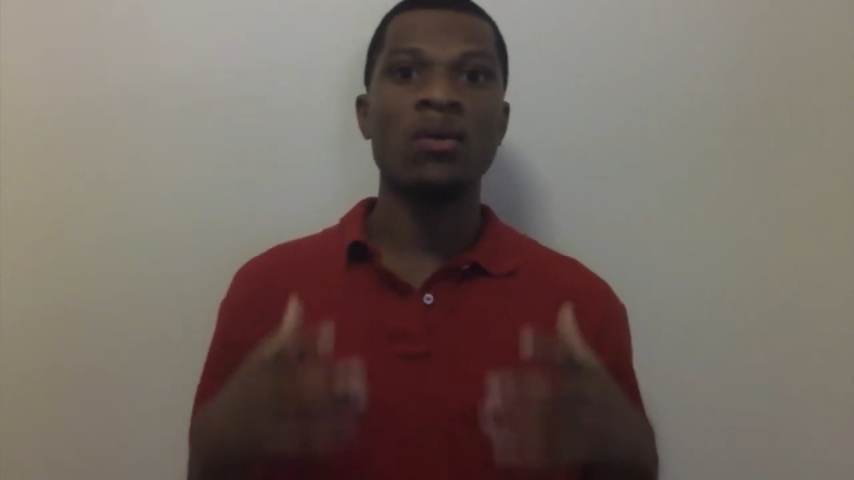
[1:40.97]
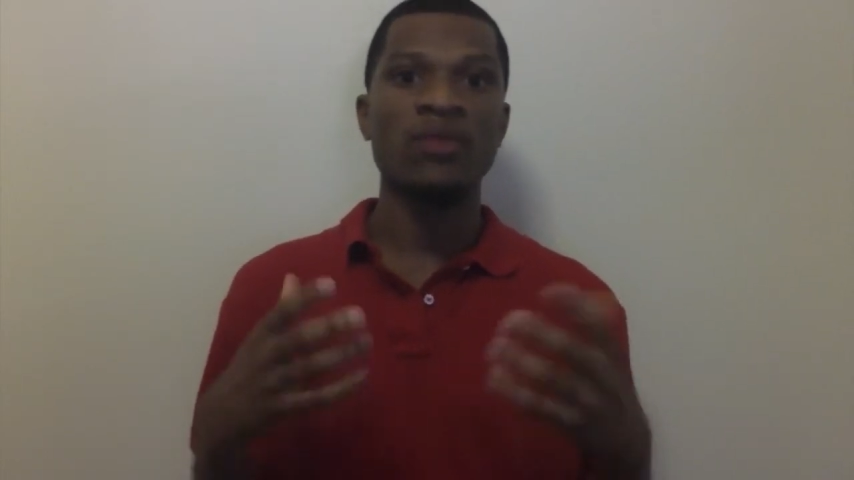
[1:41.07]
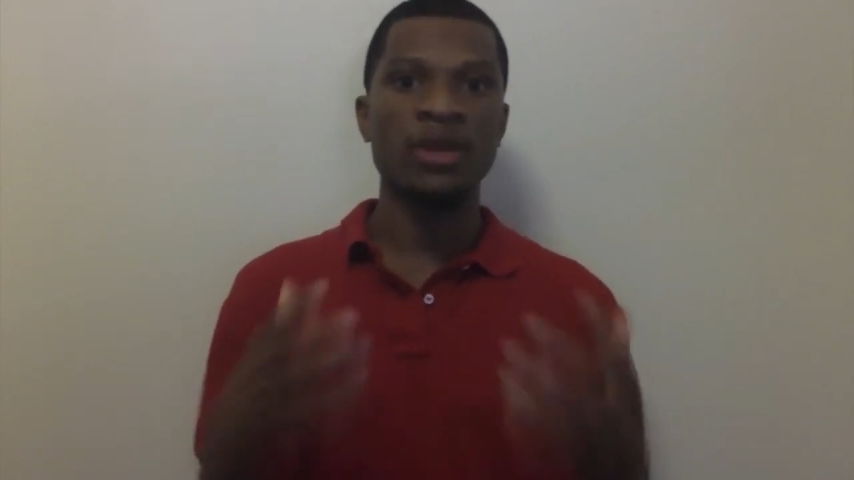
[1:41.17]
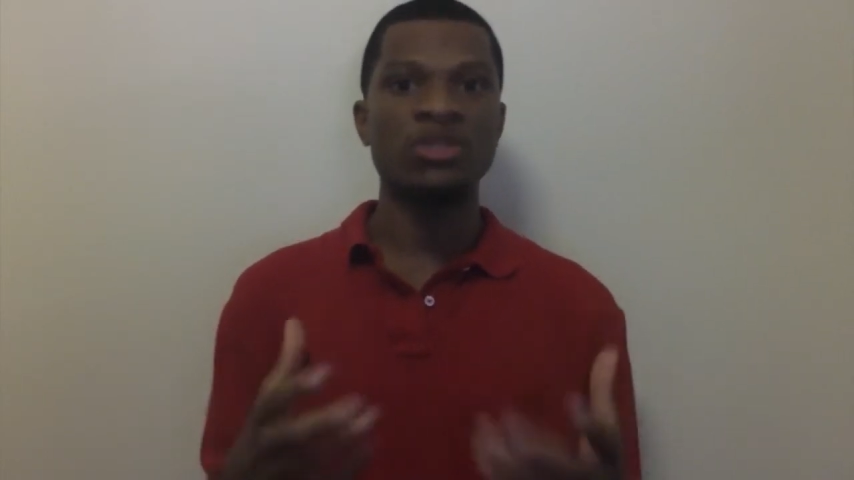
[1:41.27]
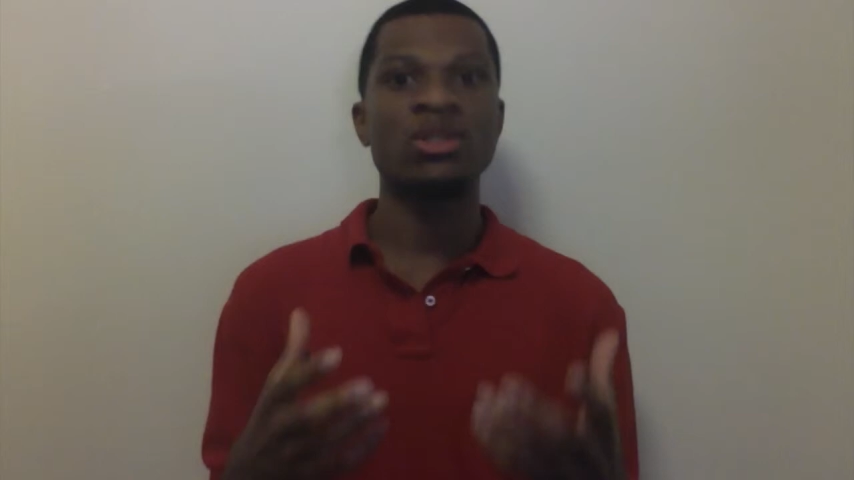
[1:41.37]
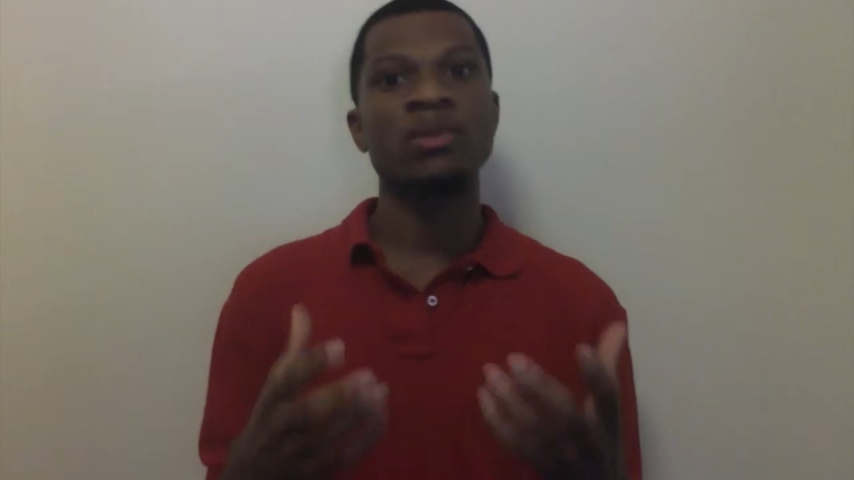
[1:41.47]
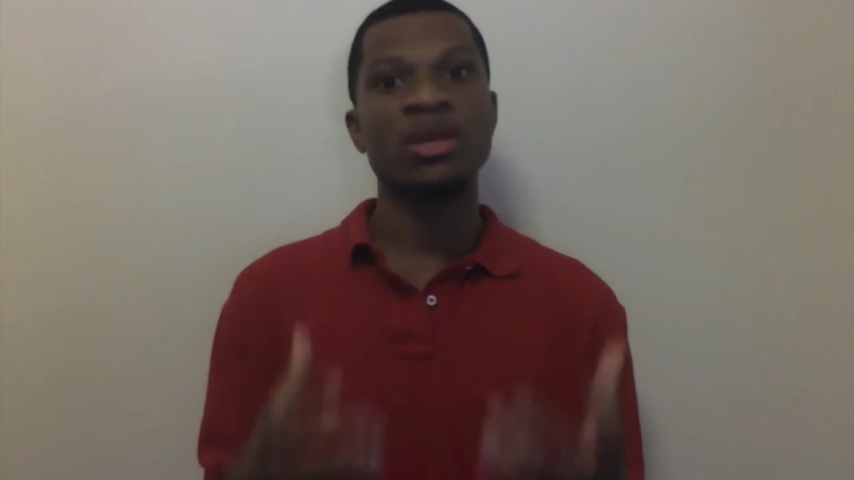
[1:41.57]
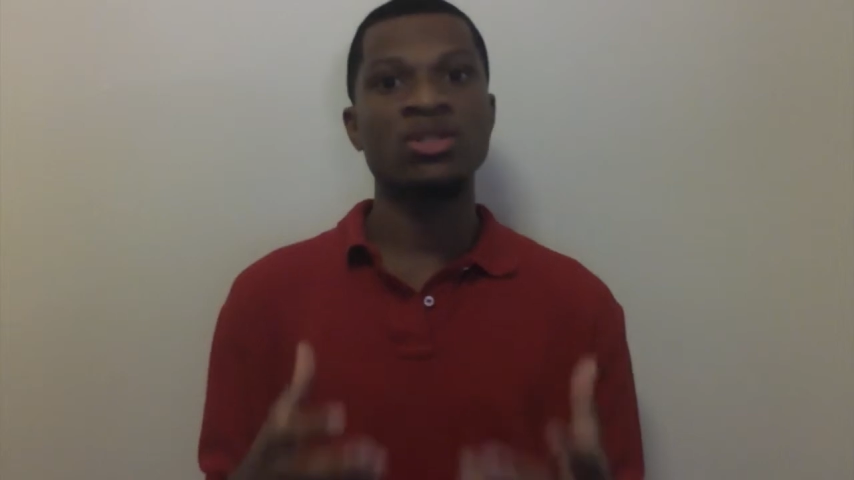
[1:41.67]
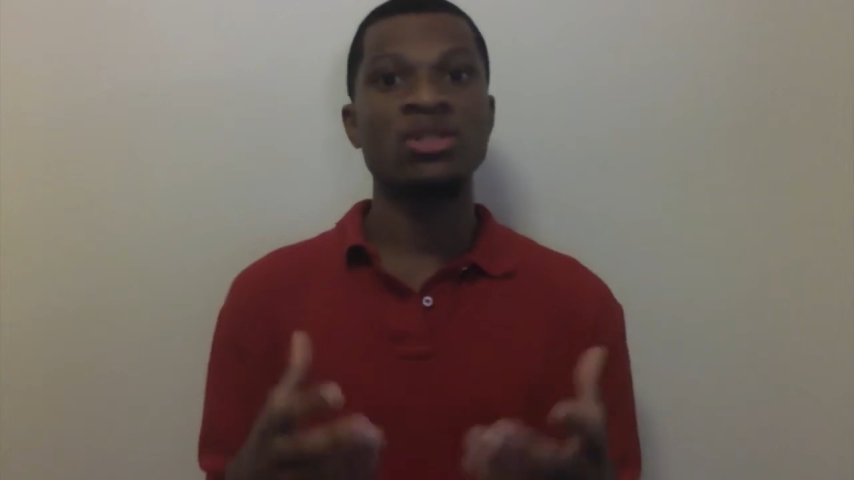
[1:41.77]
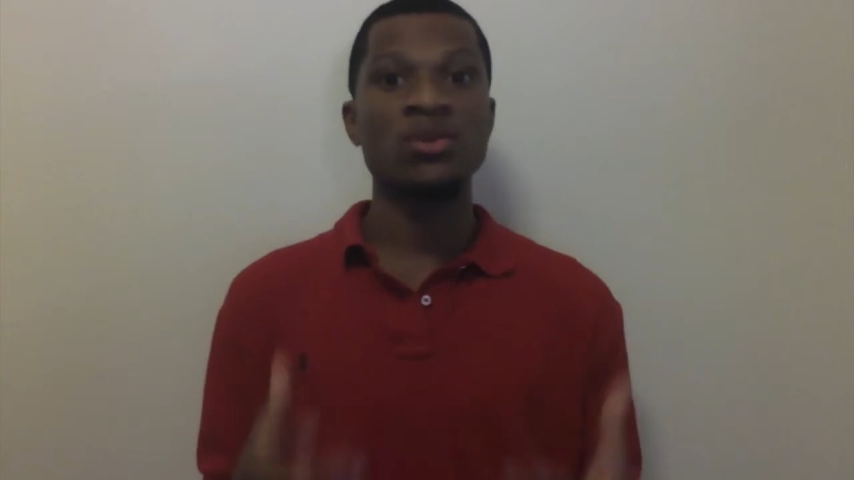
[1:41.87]
first
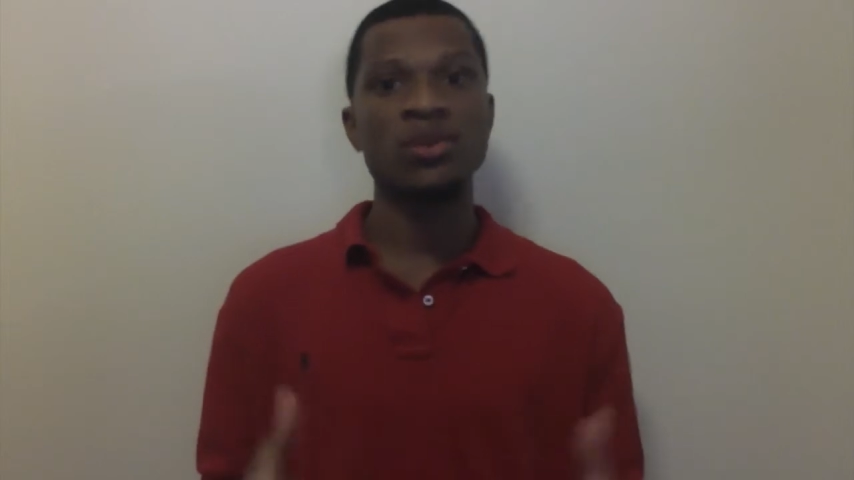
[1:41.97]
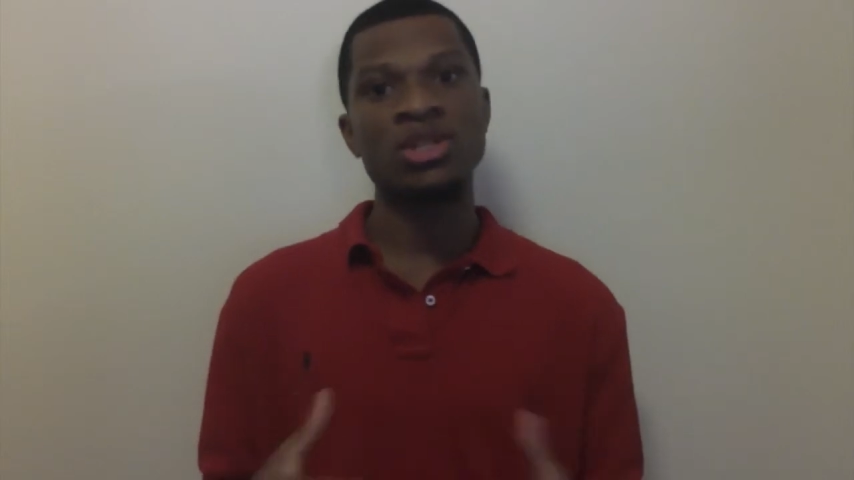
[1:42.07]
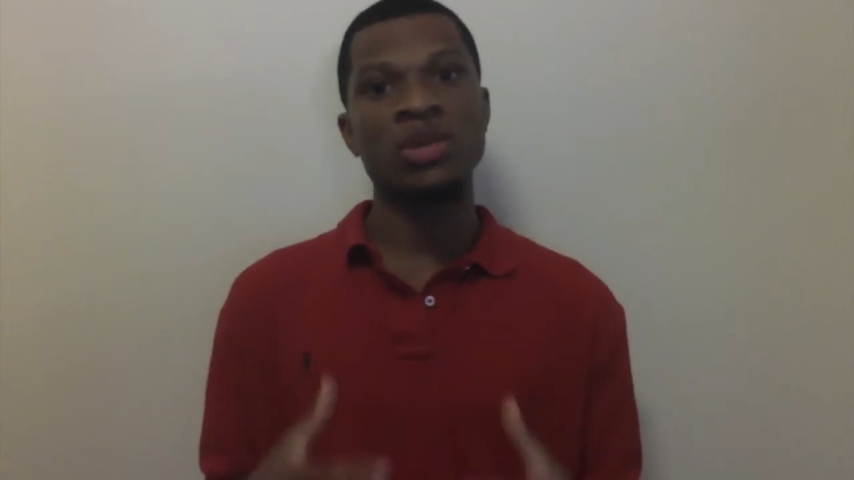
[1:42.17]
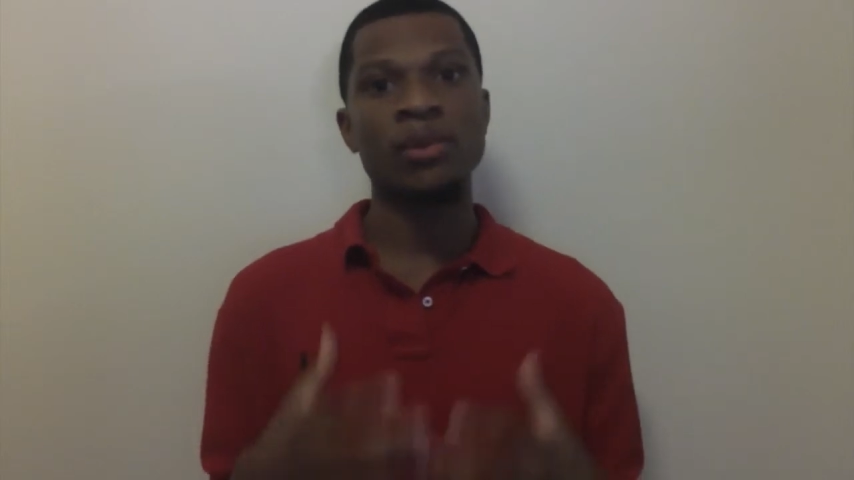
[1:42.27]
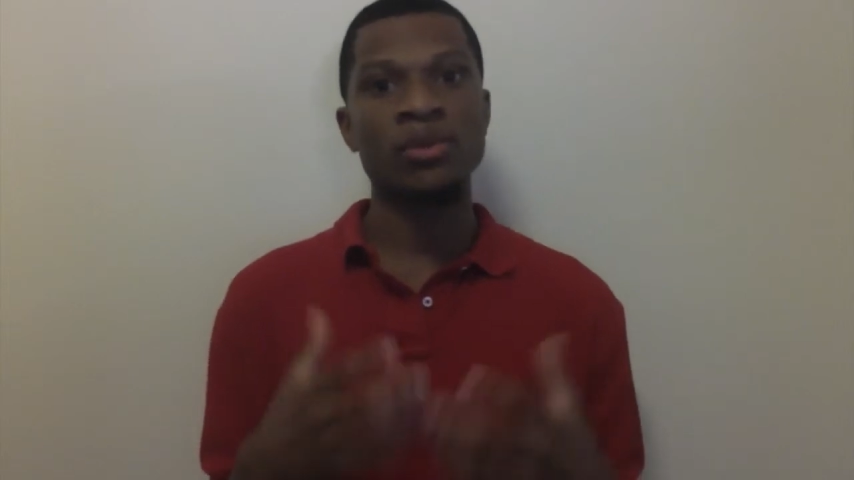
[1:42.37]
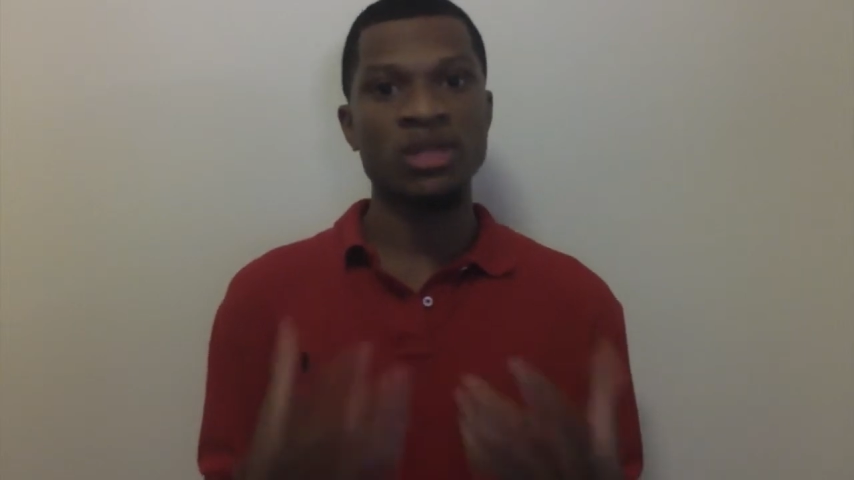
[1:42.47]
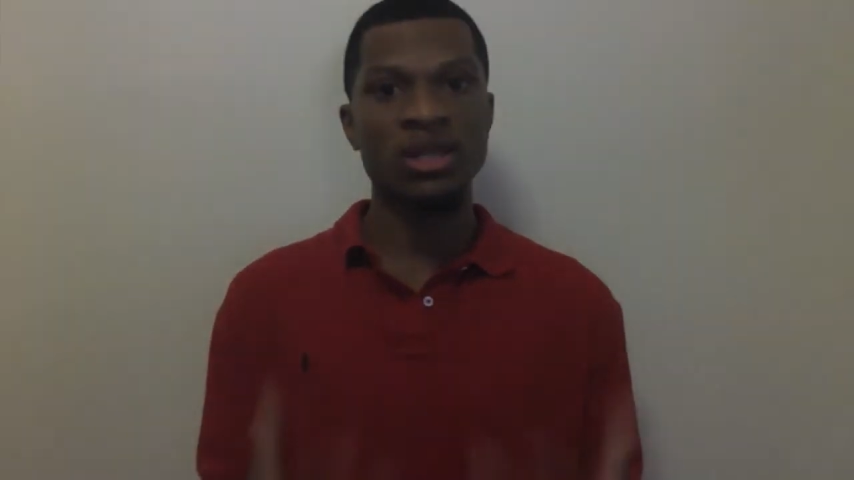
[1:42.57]
generation students are represented.